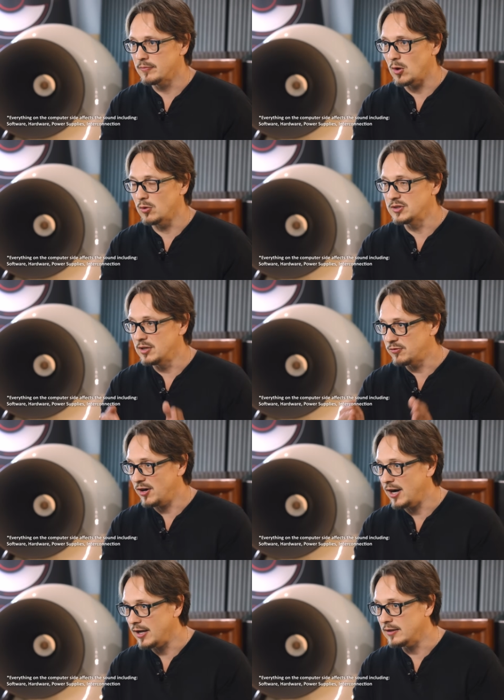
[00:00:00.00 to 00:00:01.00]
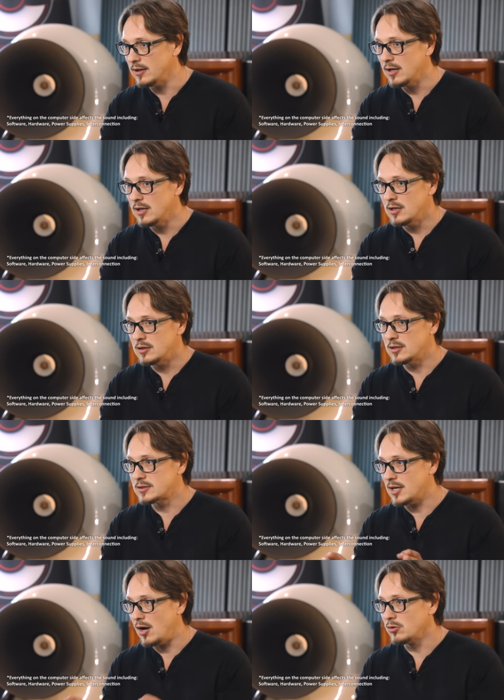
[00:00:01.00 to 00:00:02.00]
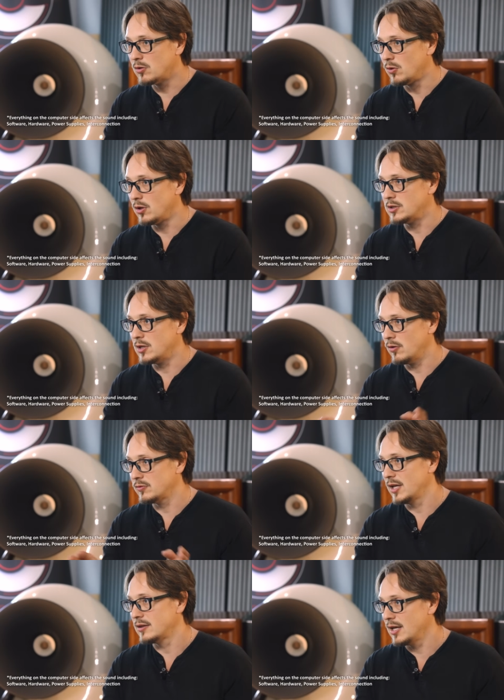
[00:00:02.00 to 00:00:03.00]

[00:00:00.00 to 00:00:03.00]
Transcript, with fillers: or define the sound quality of that